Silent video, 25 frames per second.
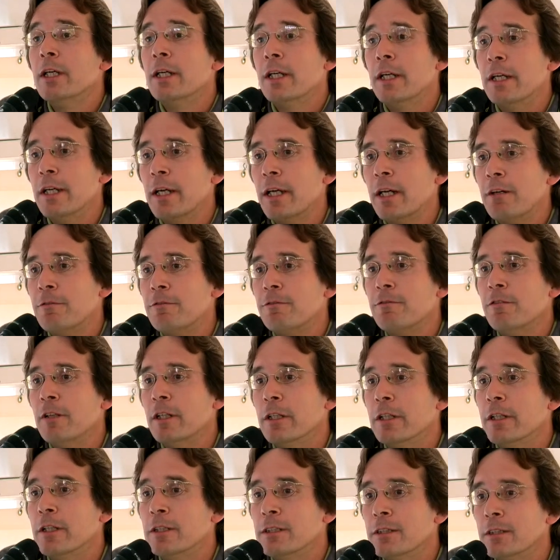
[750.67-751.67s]
and have
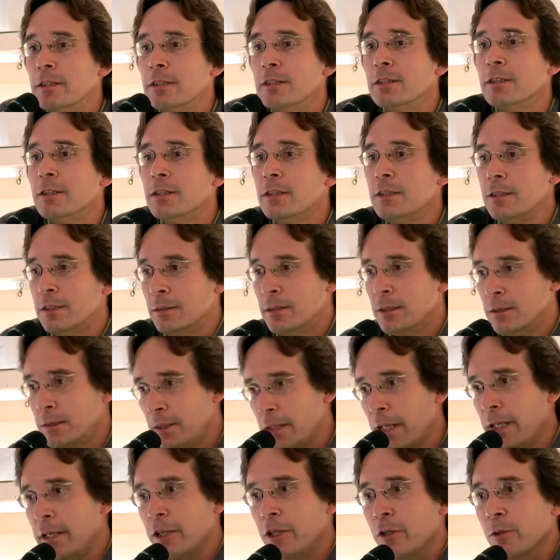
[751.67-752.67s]
fun.
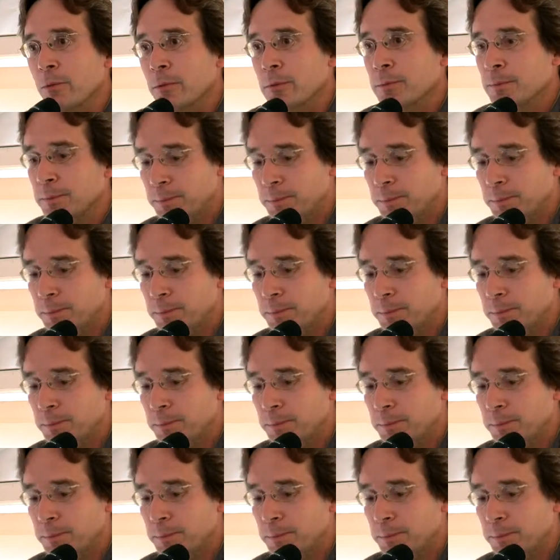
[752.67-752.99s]
Thank you.